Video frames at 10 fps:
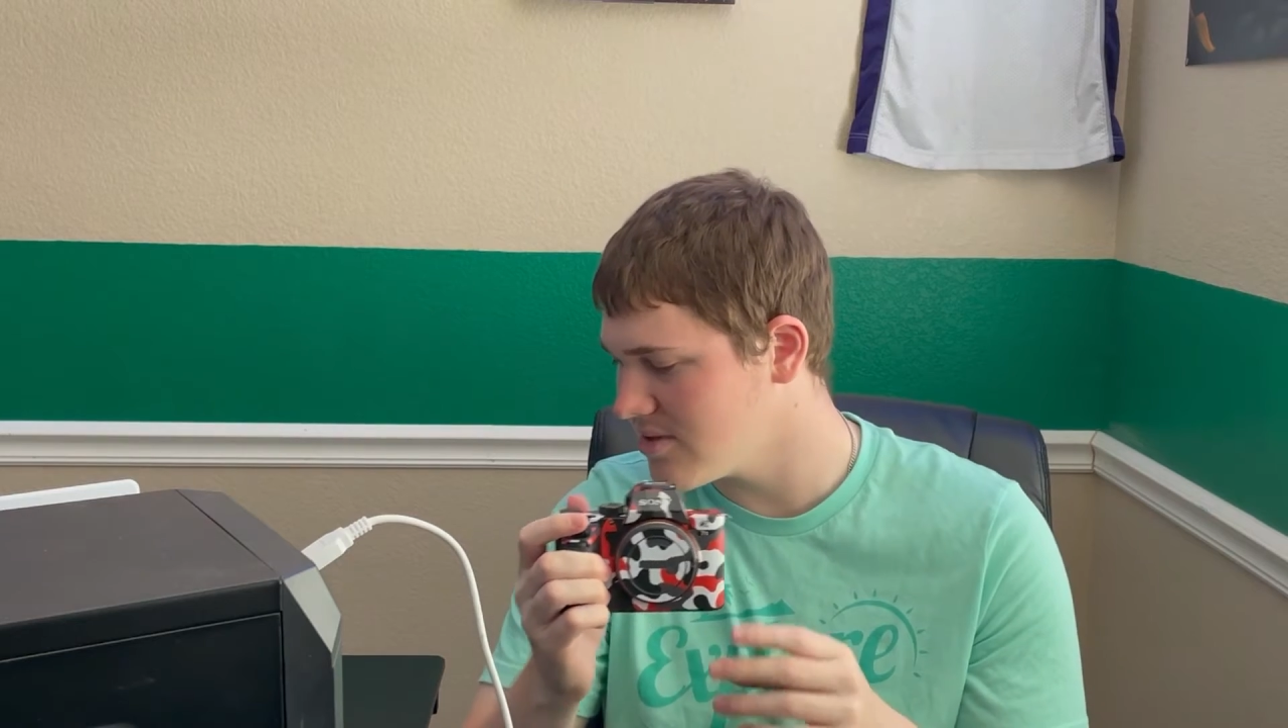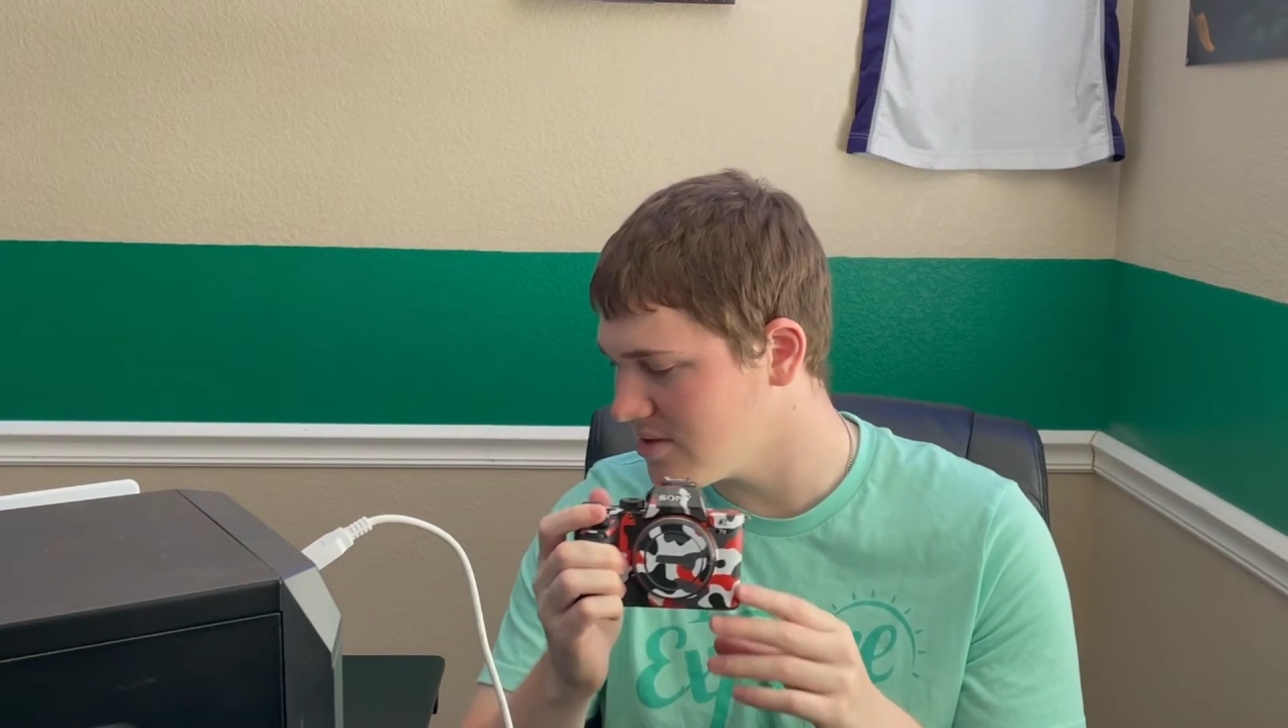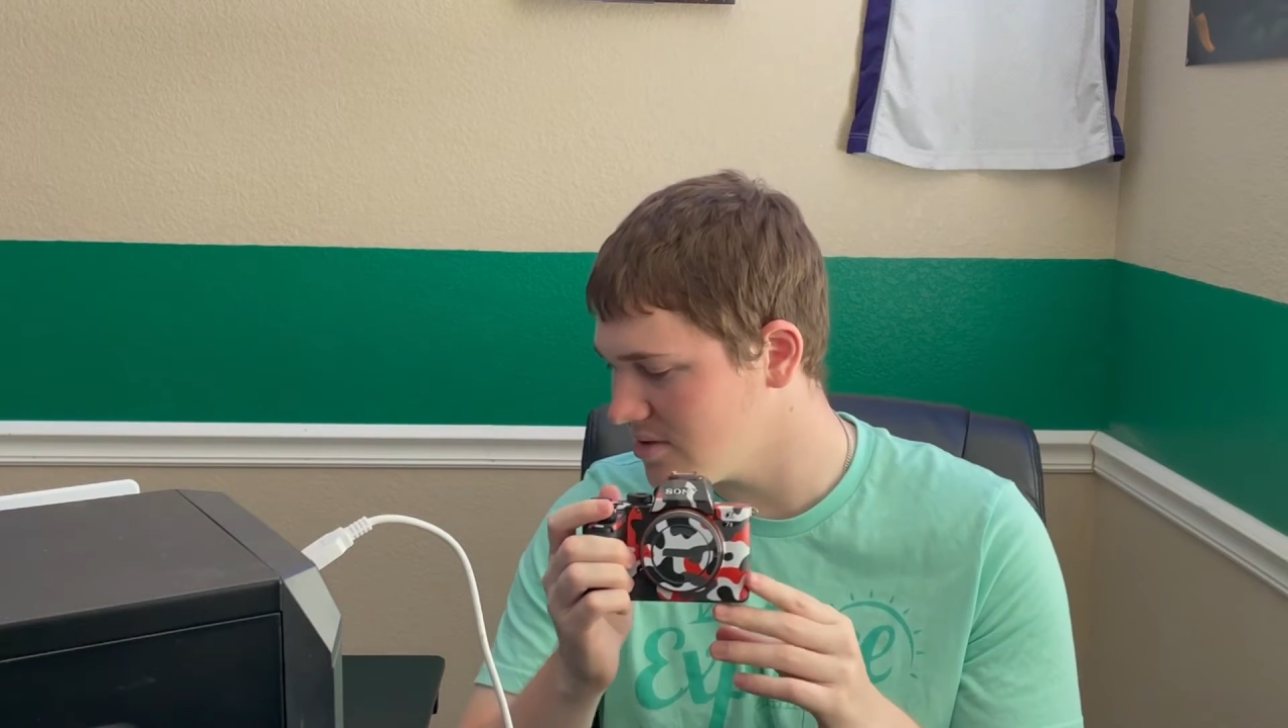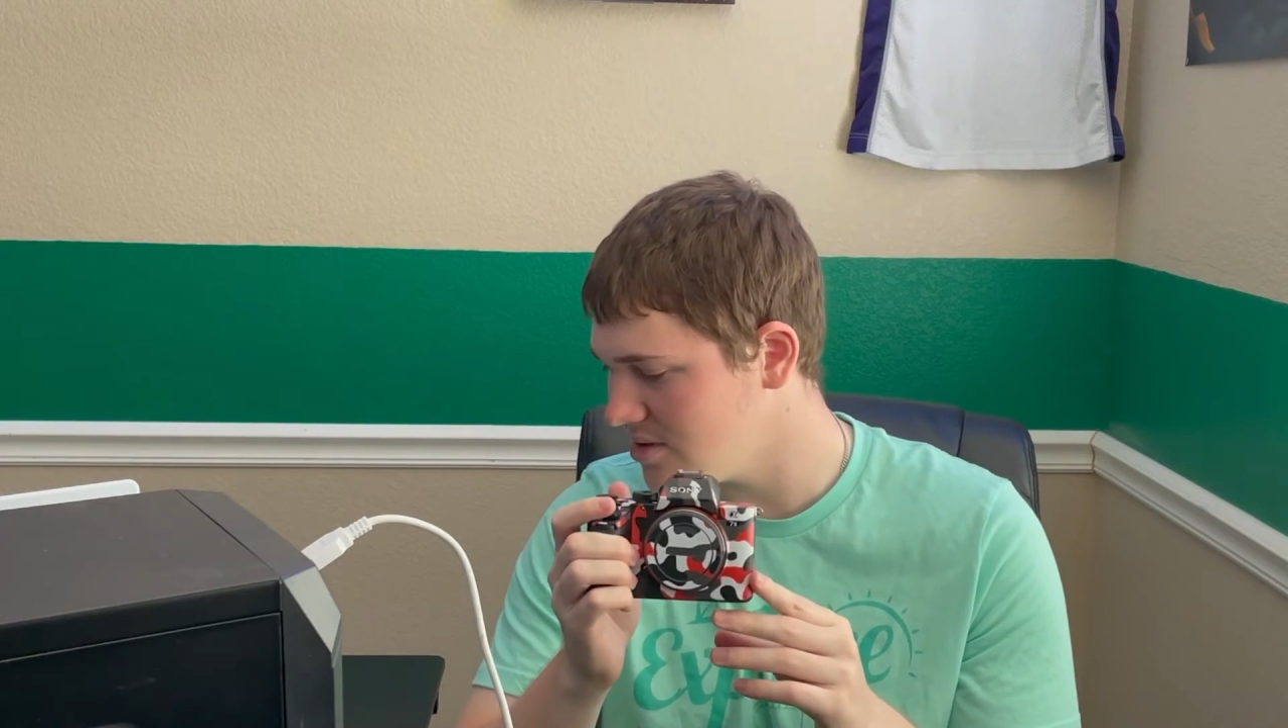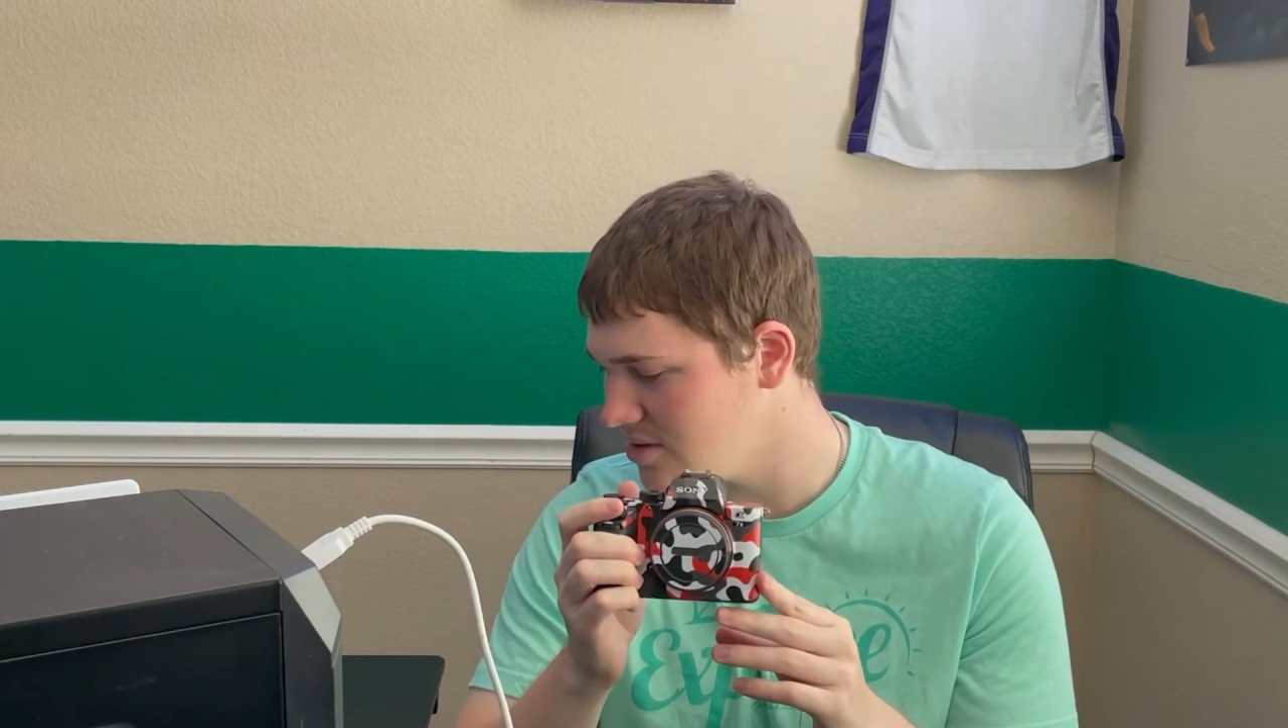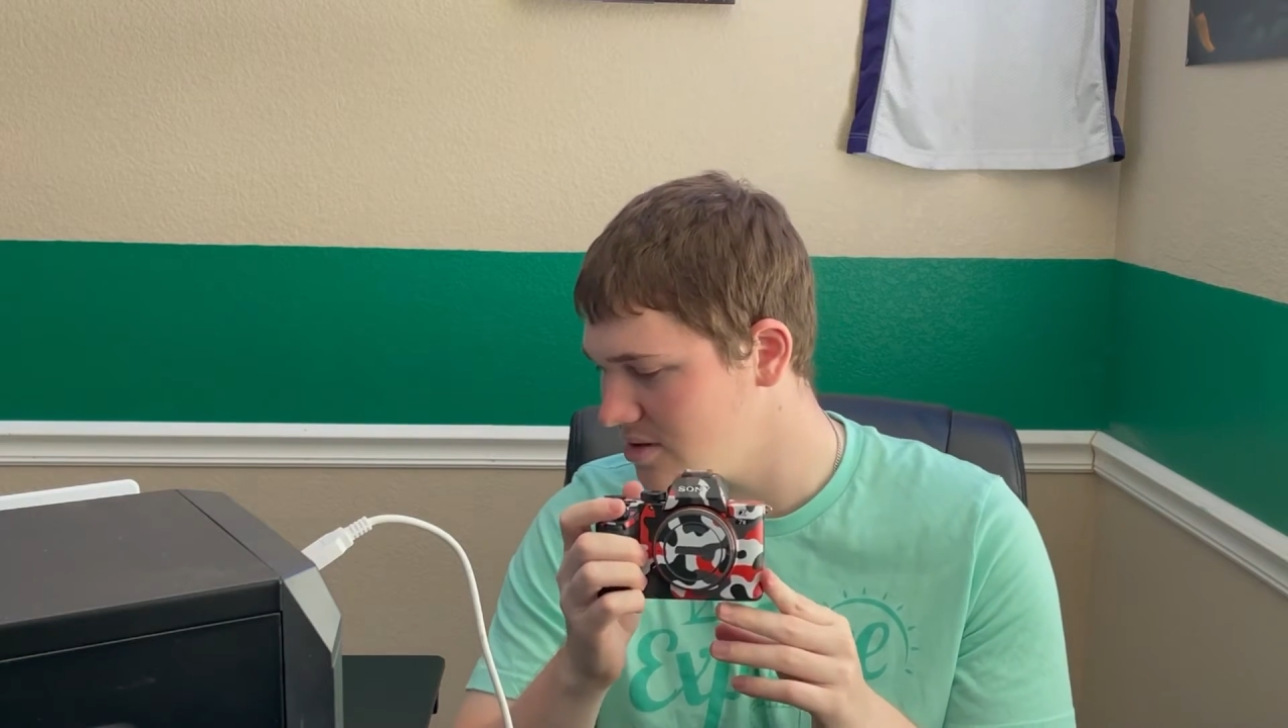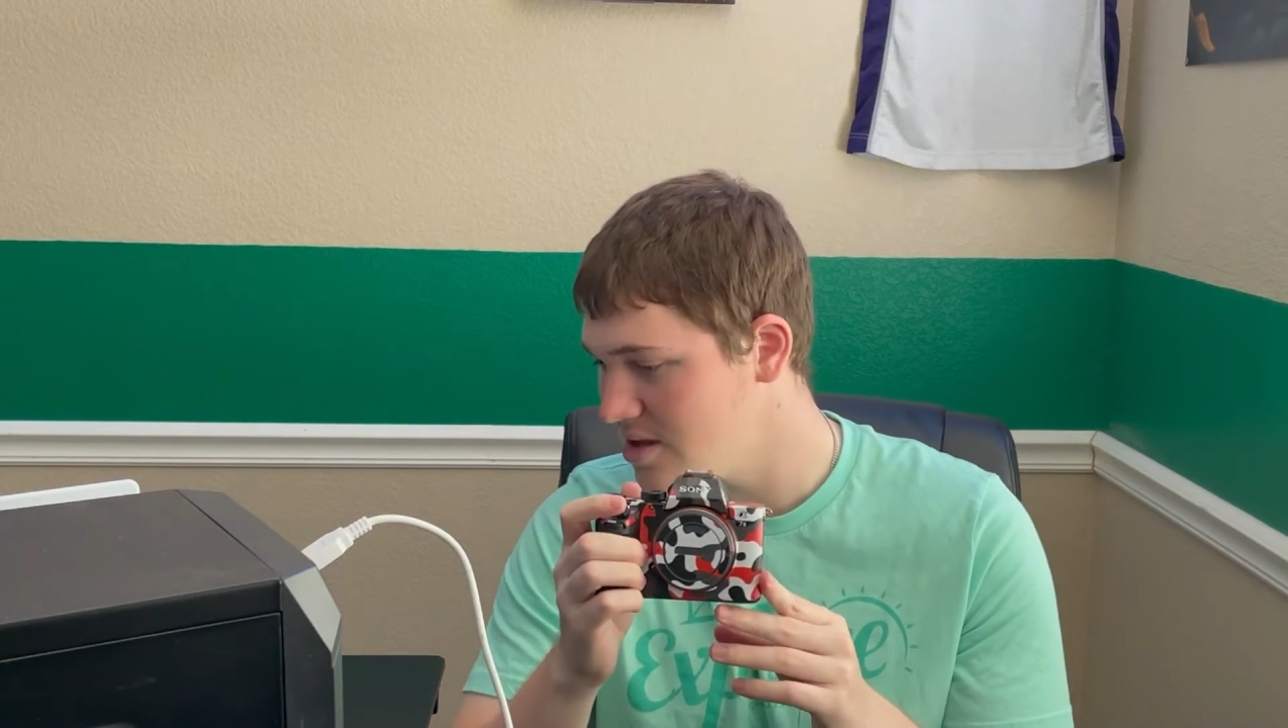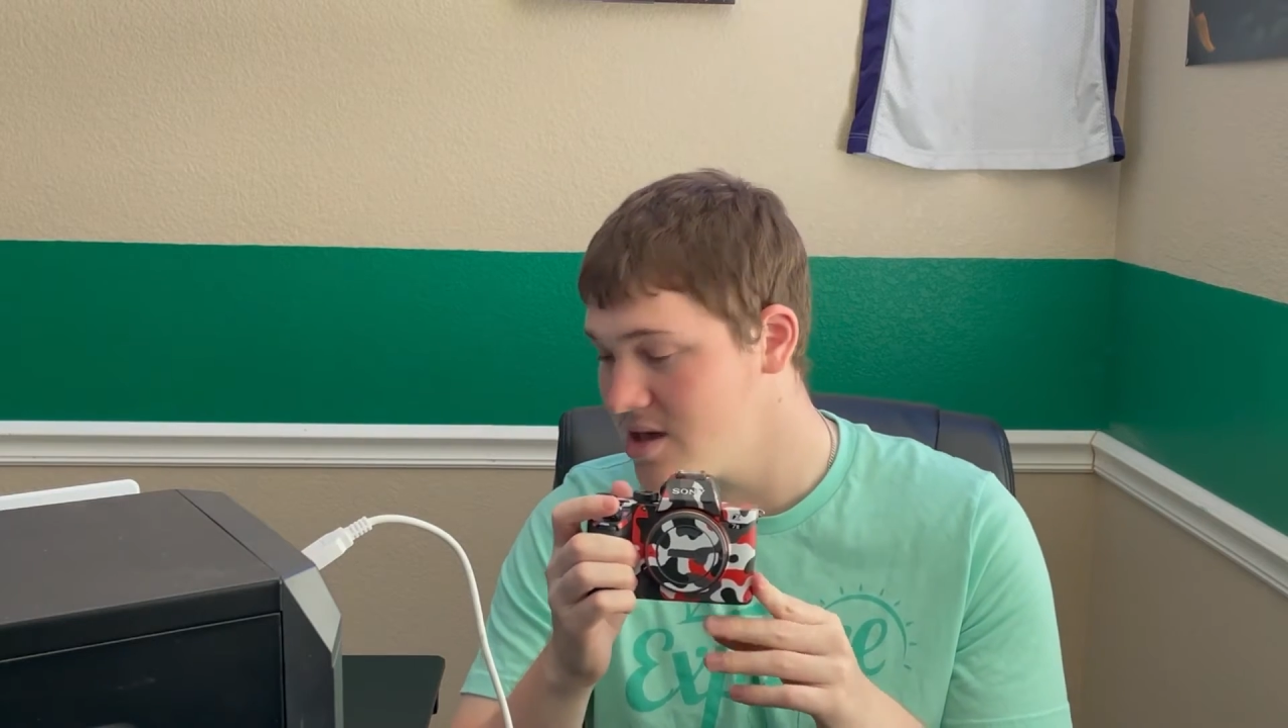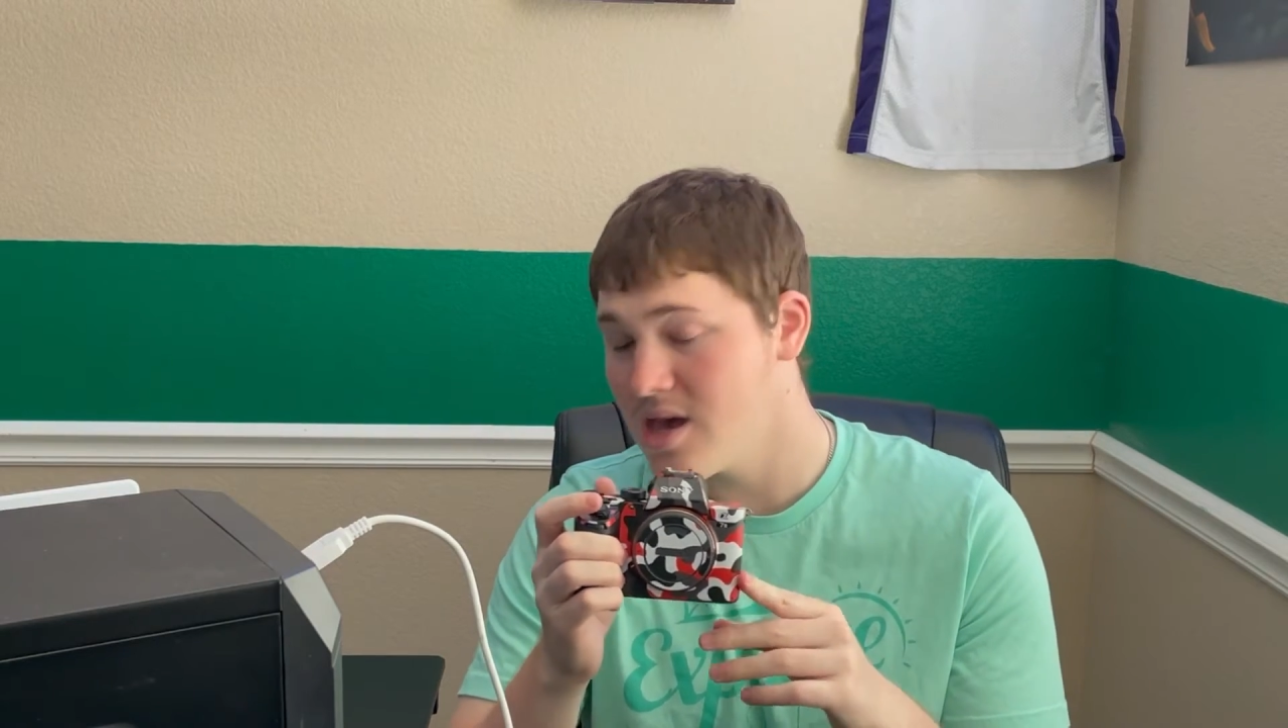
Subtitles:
and clean,